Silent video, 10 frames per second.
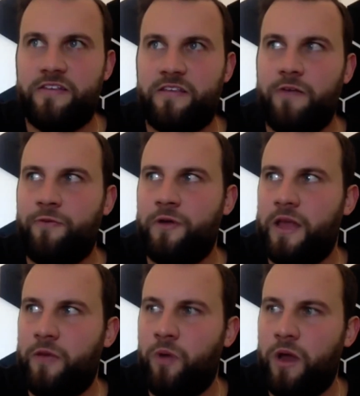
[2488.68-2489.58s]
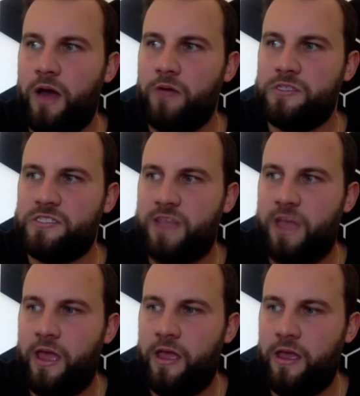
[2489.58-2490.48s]
a tough one. Like what I would
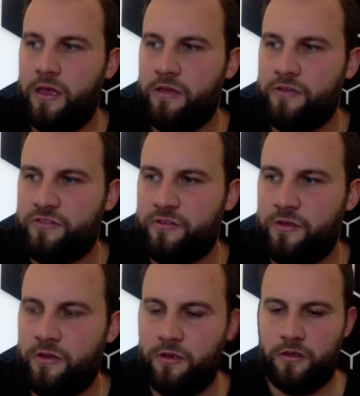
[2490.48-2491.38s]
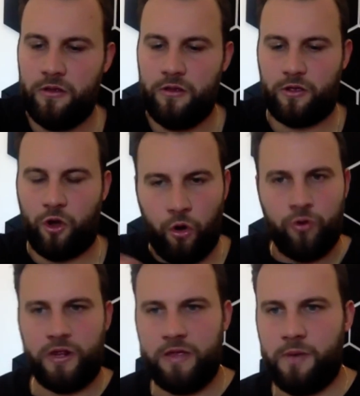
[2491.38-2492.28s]
say is
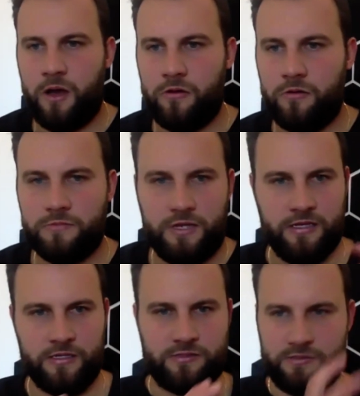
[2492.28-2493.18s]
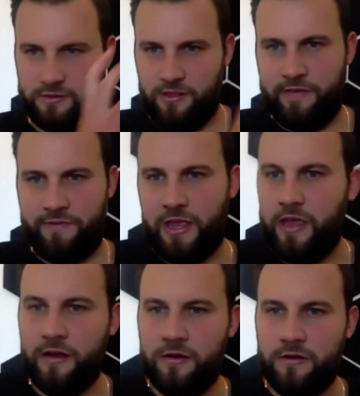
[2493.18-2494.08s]
cold email is living
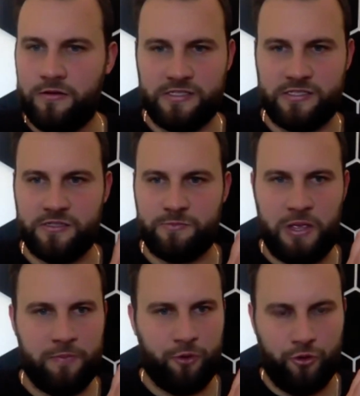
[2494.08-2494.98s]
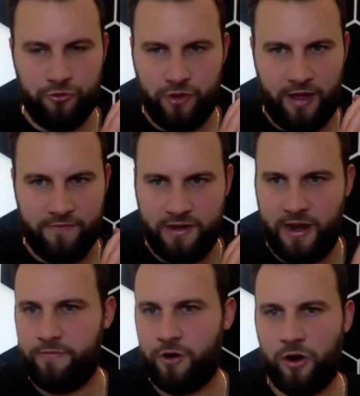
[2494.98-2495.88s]
here. This is people who have
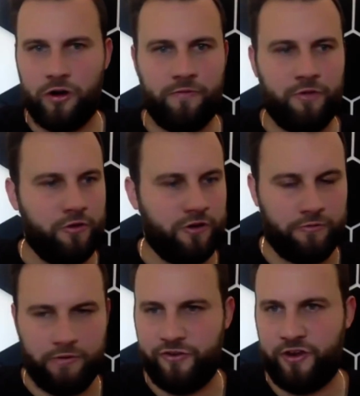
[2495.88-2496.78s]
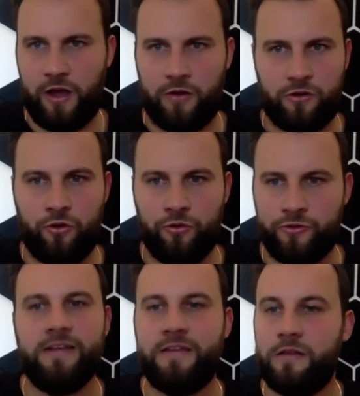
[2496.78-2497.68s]
never heard of you and you're reaching out cold.
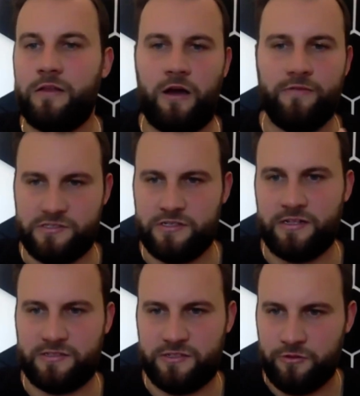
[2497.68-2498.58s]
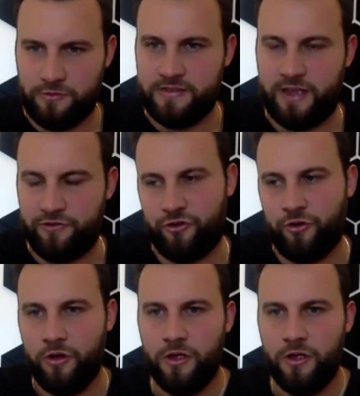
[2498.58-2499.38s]
Ideally, obviously, that's still intentional.